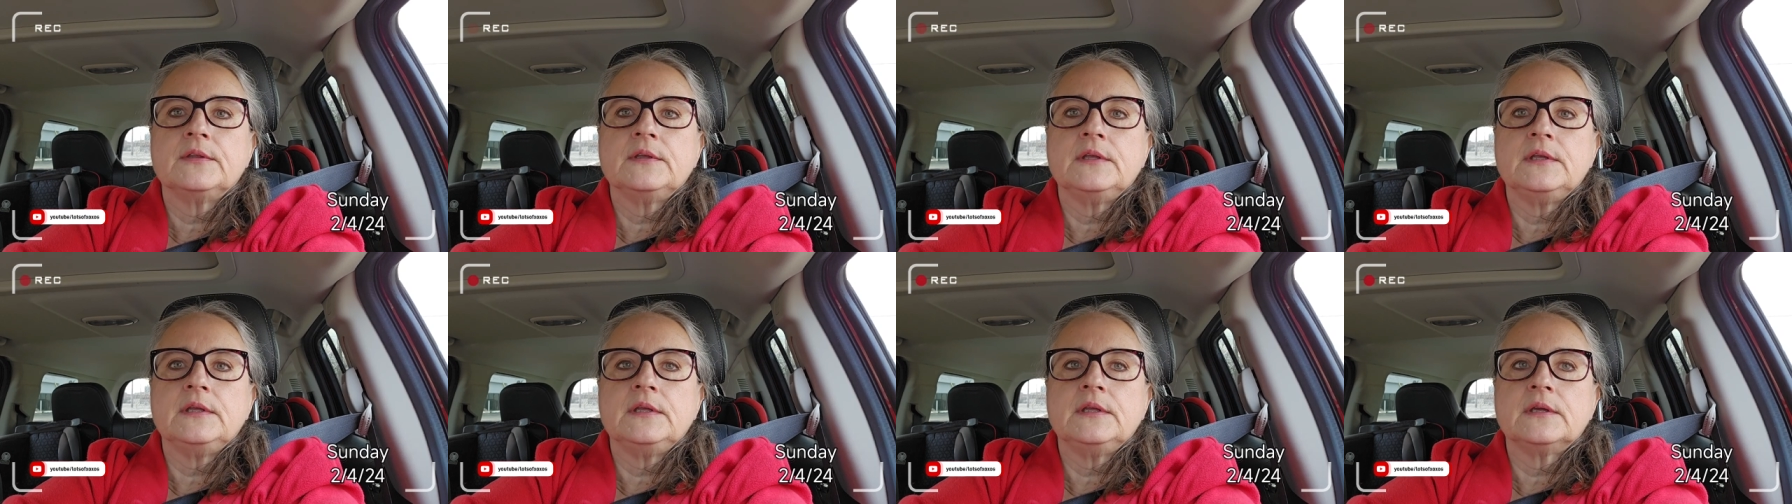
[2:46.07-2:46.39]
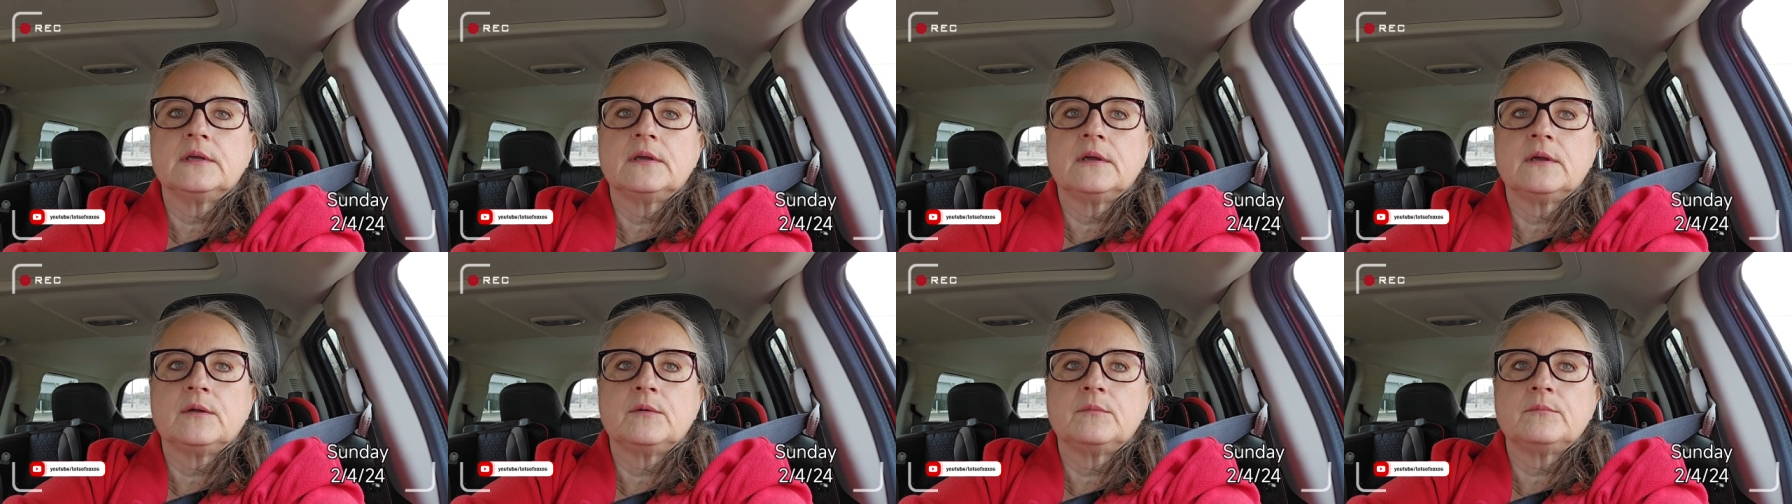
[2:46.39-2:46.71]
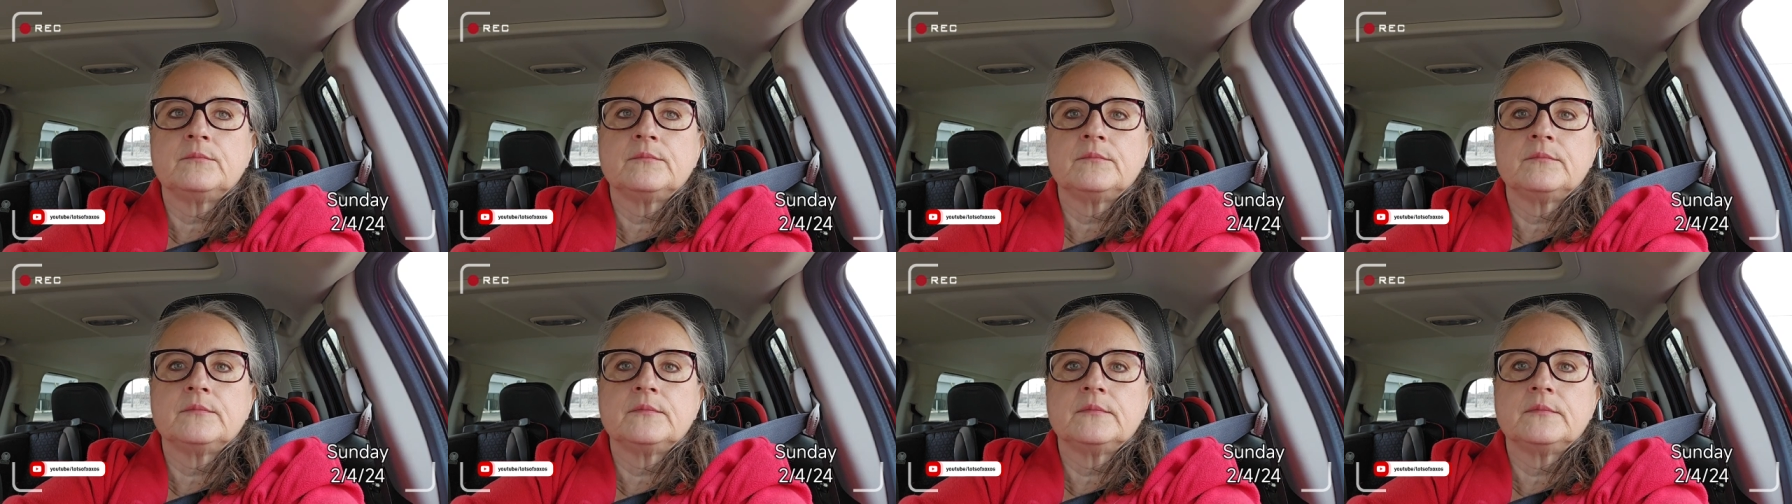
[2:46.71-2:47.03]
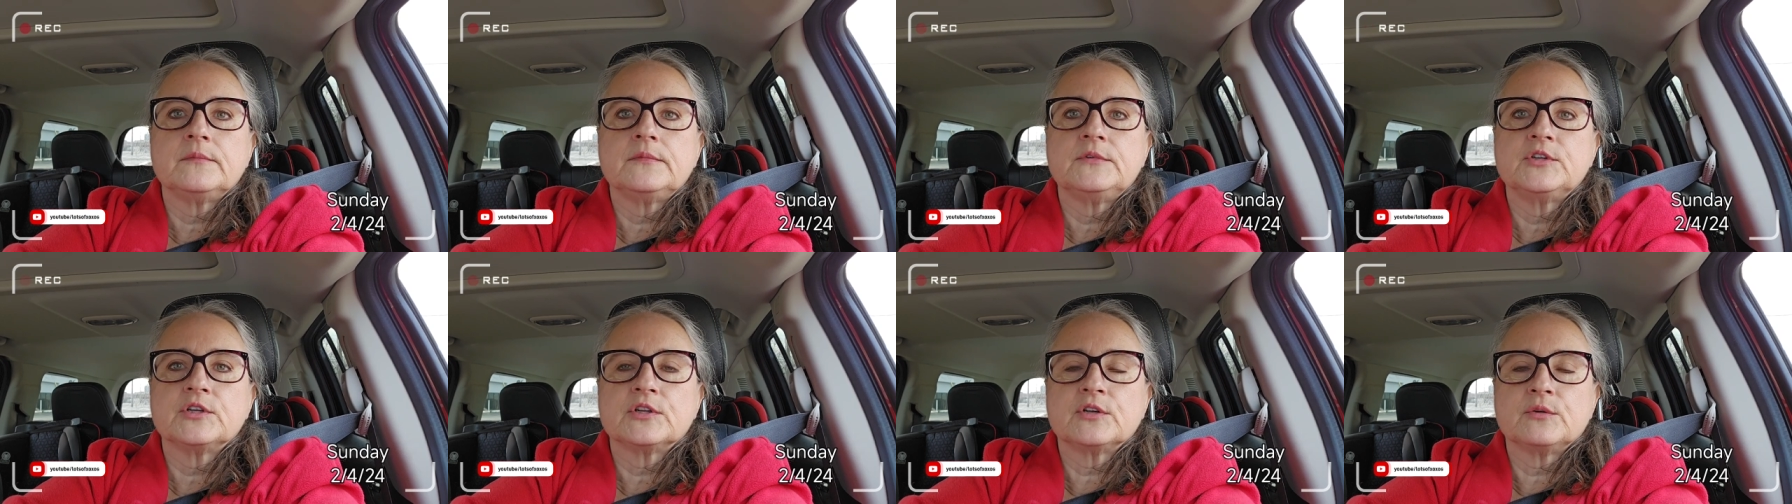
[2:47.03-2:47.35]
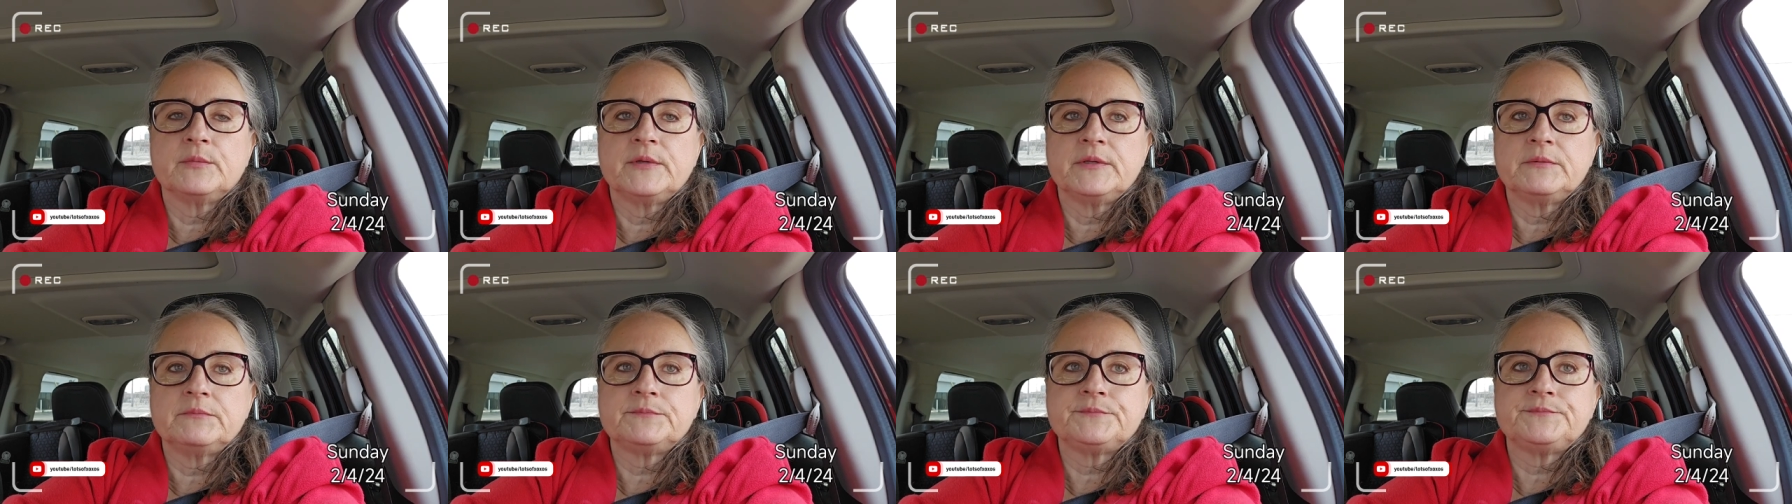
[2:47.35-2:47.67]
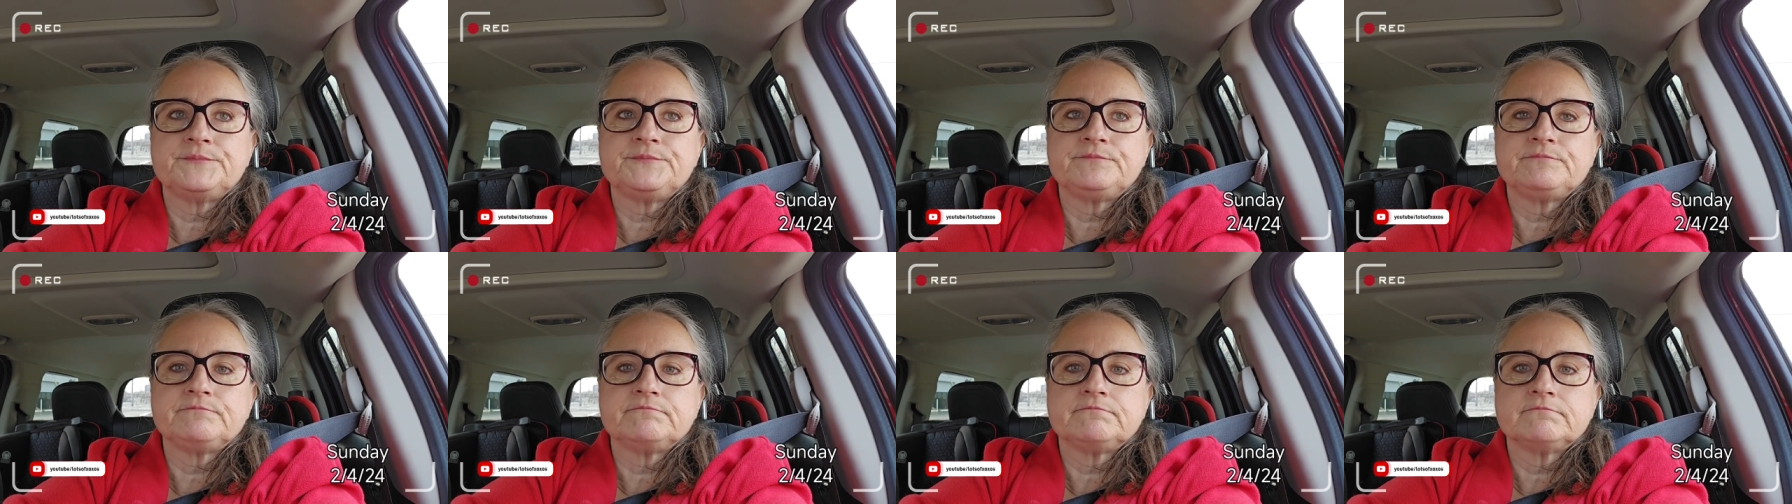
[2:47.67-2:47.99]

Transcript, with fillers: the um, gentleman.